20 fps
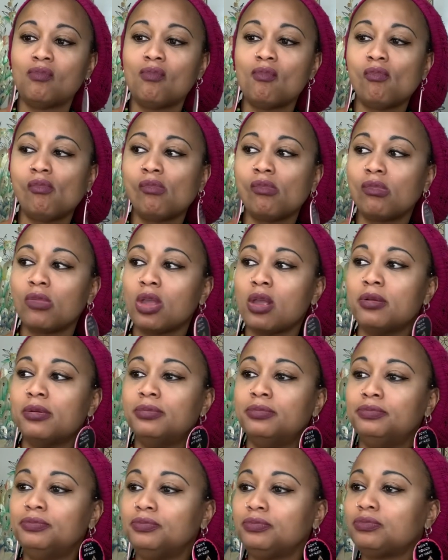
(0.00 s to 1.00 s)

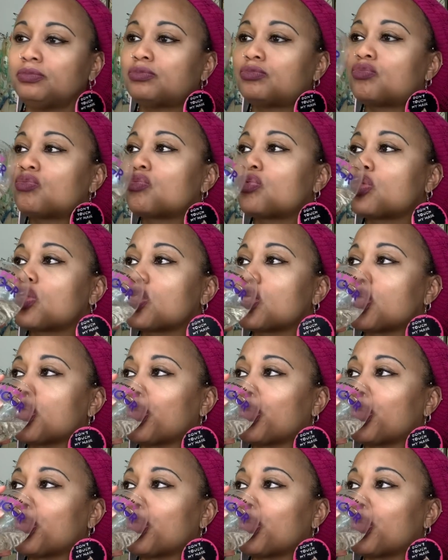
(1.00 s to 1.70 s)
Nobody speaks.